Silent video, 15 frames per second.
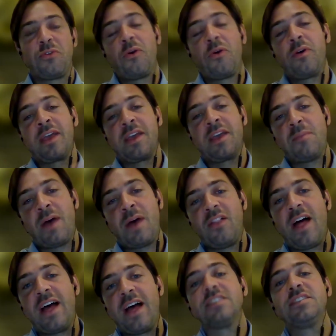you throwing in my
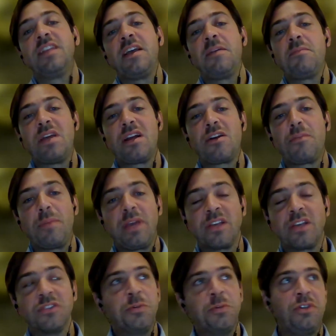last name there
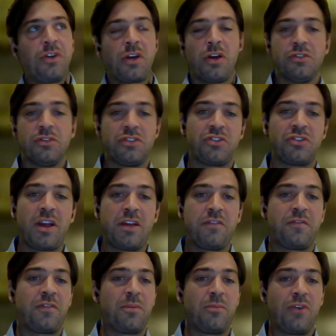because when you go
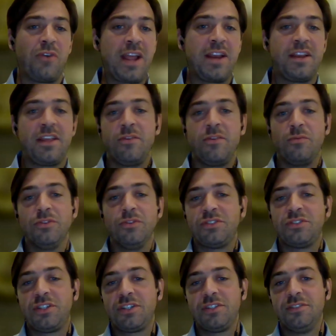straight from Randy
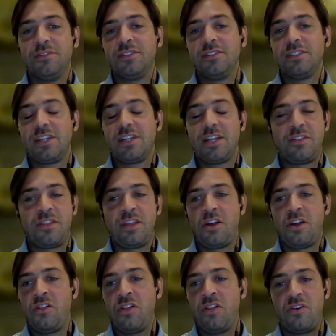Rooster,
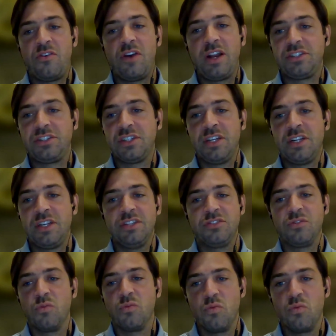the alliteration
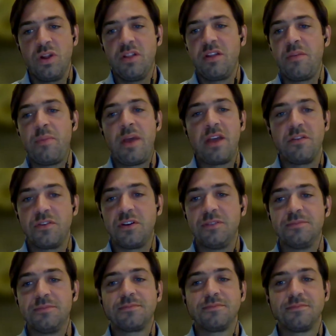is really
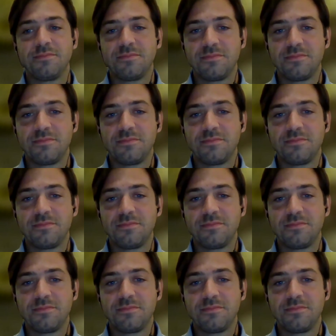painful.